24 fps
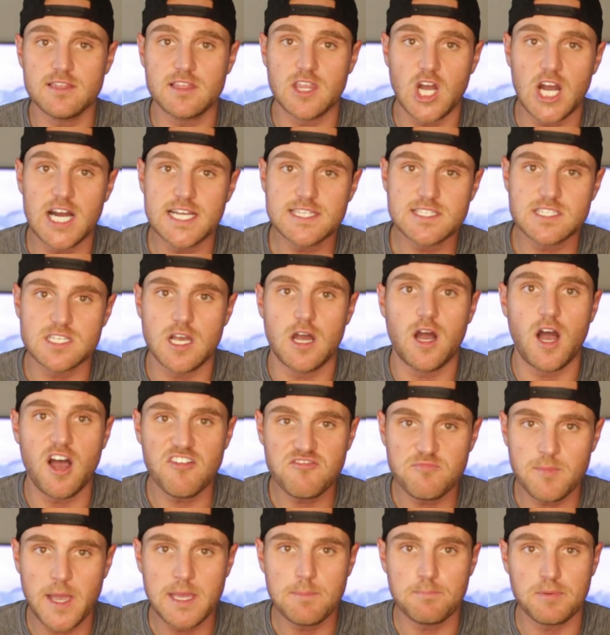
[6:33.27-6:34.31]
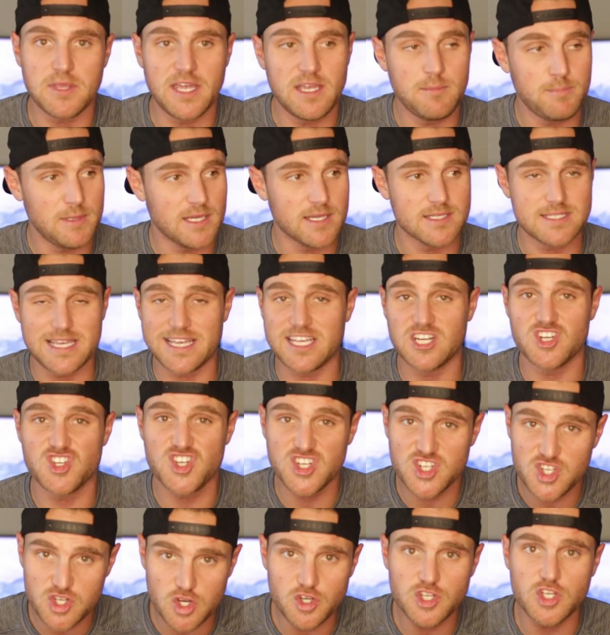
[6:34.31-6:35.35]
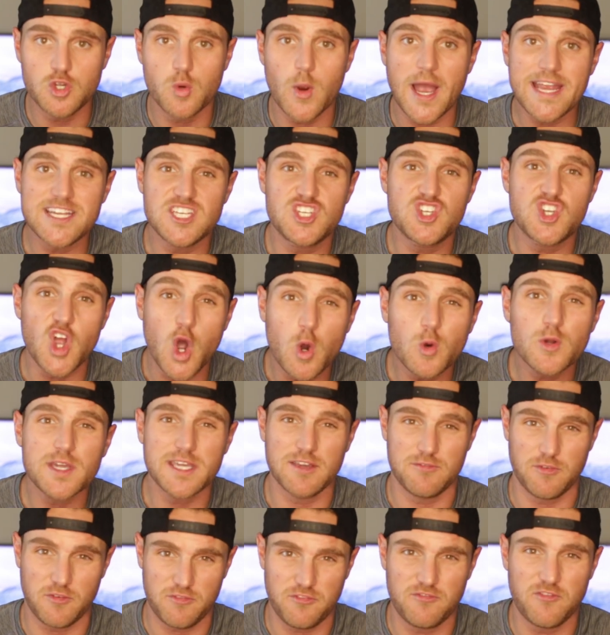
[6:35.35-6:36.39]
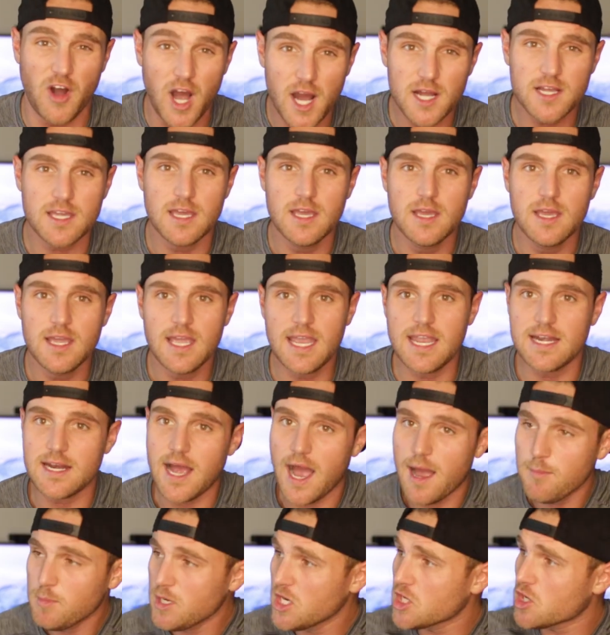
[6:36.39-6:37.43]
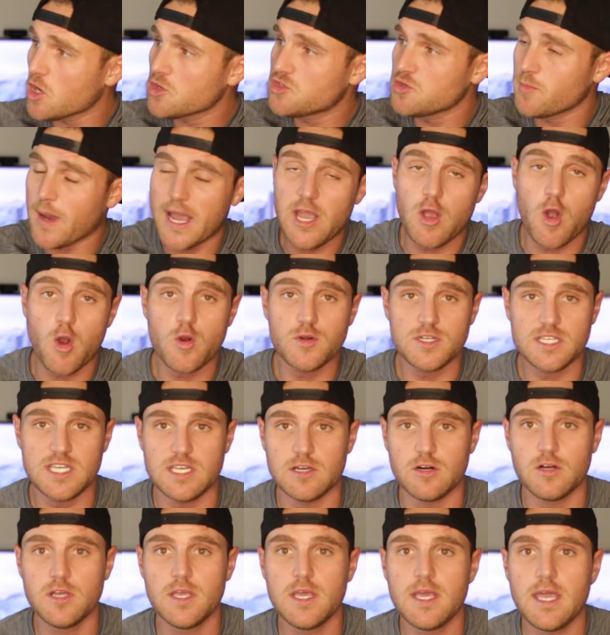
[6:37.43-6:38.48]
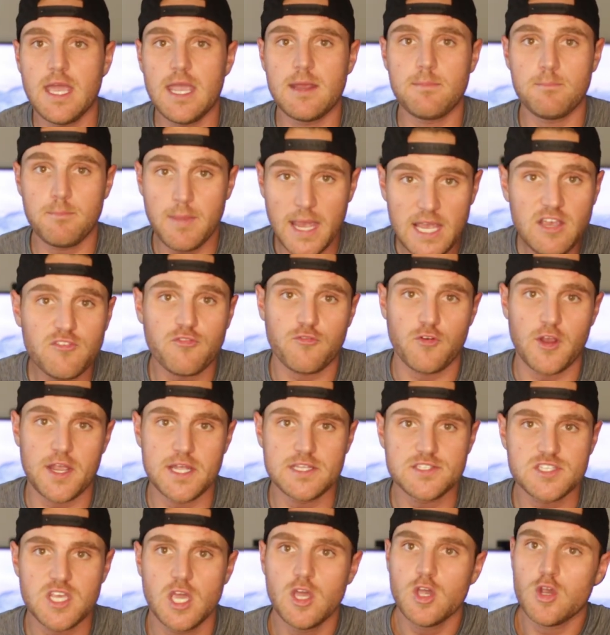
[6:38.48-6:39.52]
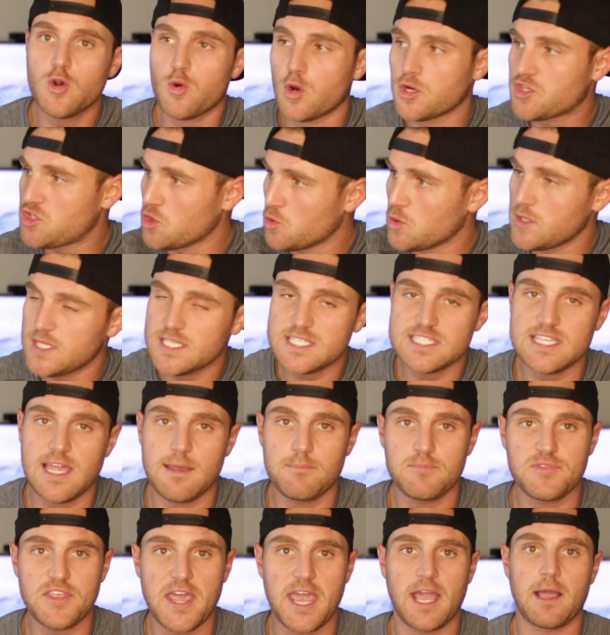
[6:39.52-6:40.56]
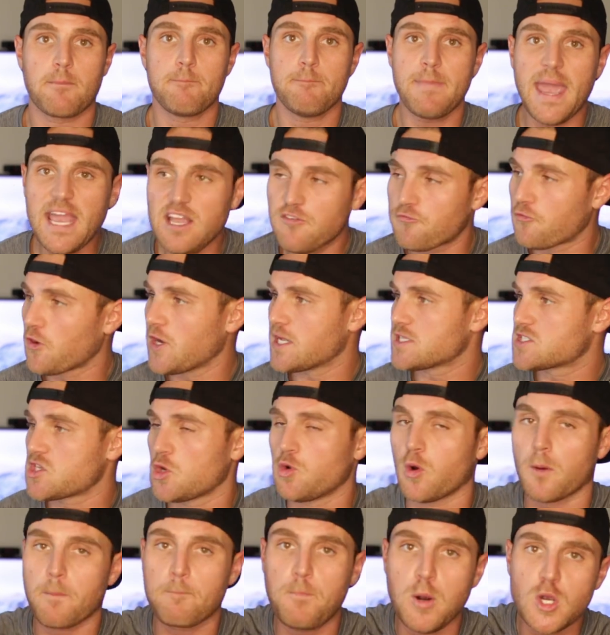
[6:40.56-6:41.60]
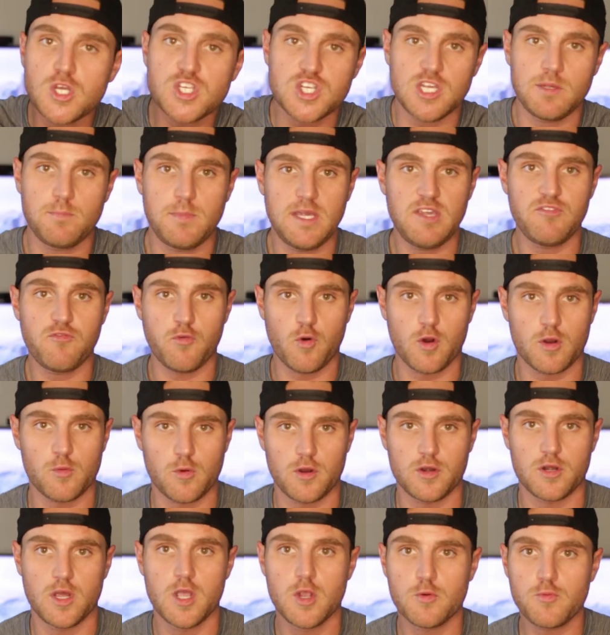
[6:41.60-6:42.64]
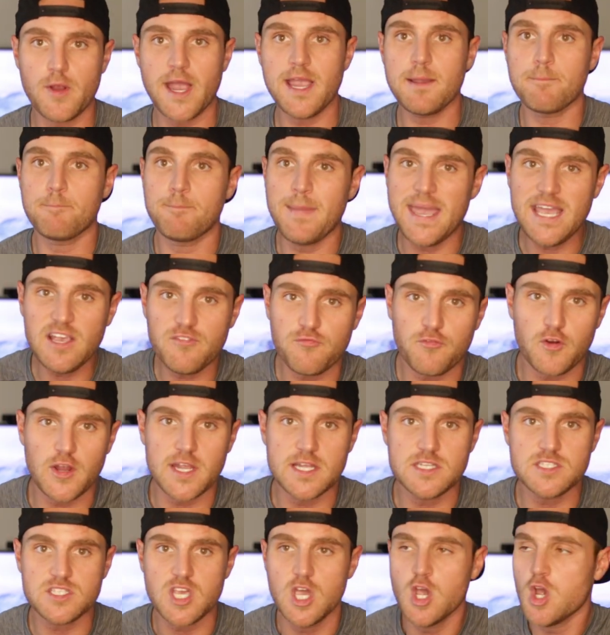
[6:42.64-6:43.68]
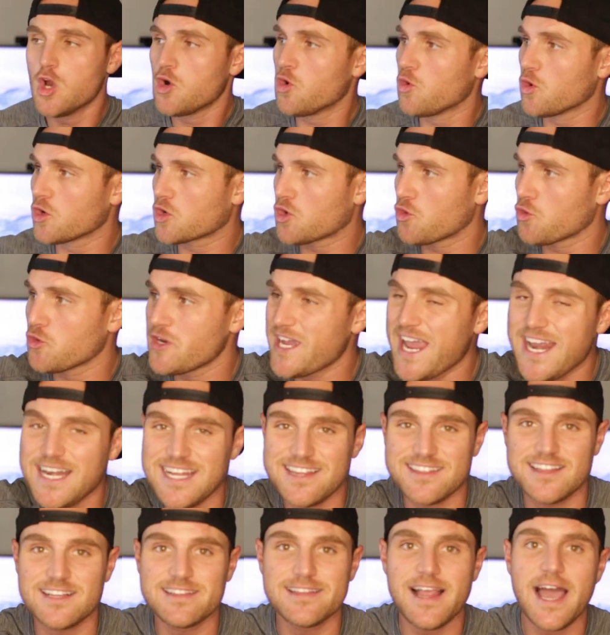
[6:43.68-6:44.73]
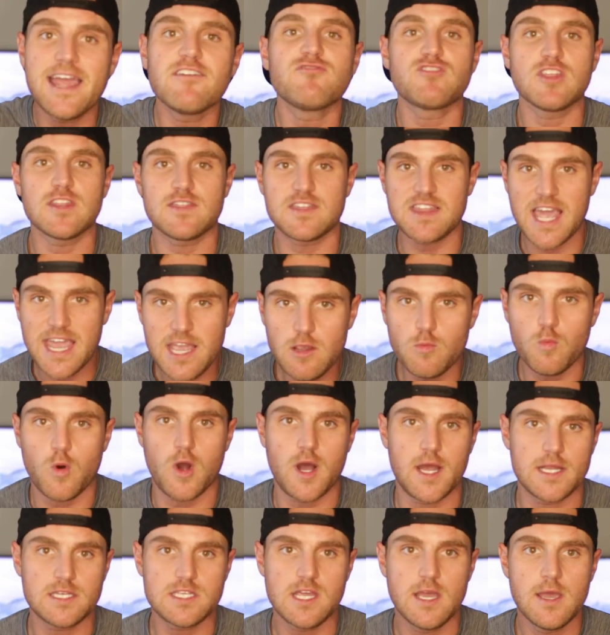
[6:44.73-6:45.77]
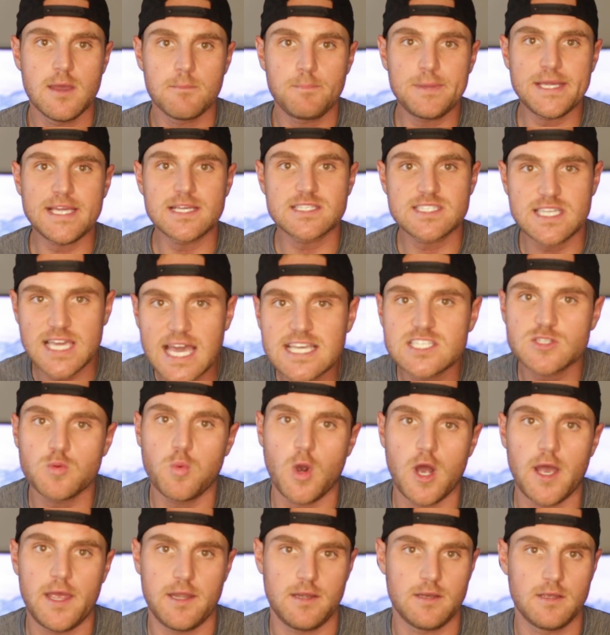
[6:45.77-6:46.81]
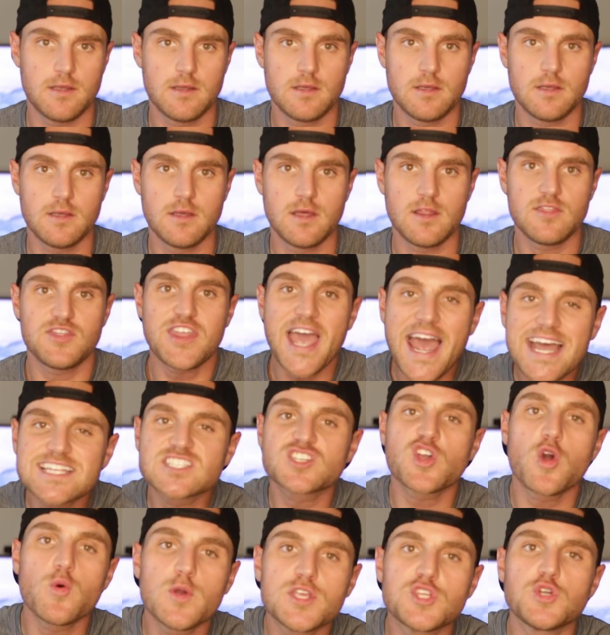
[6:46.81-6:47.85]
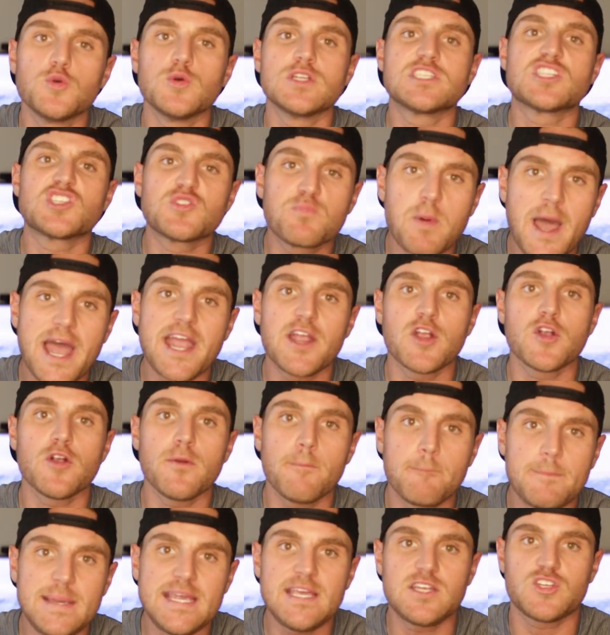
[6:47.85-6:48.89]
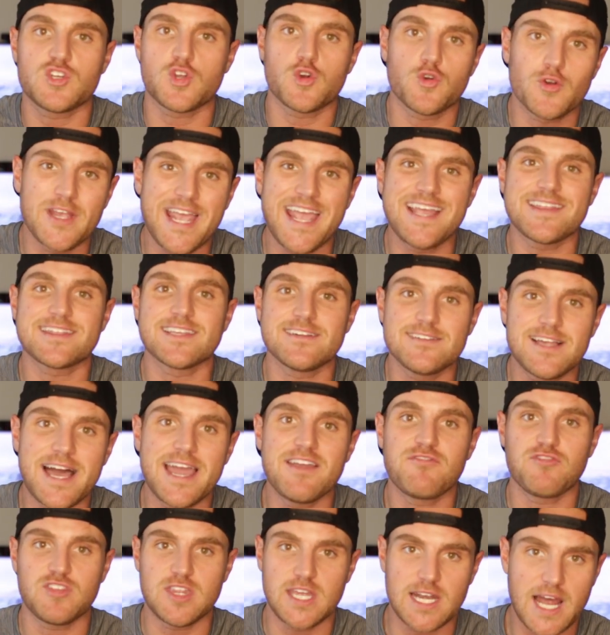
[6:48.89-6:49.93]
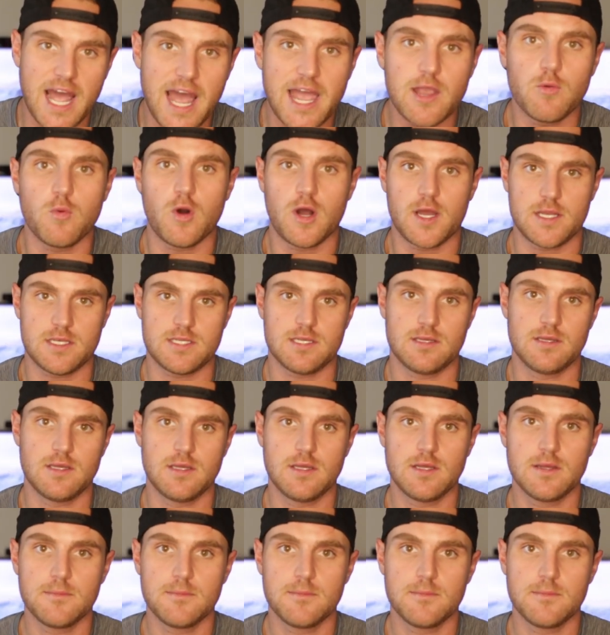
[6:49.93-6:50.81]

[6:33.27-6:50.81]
thoughts off my plate because I can assure you I don't give a f and I'm gonna go do my own deal and make friends who are doing the same thing. Make friends who are pushing me forward, right? Make friends who are creating the life that they want, because guess what? That's going to inspire me to create the life that I want.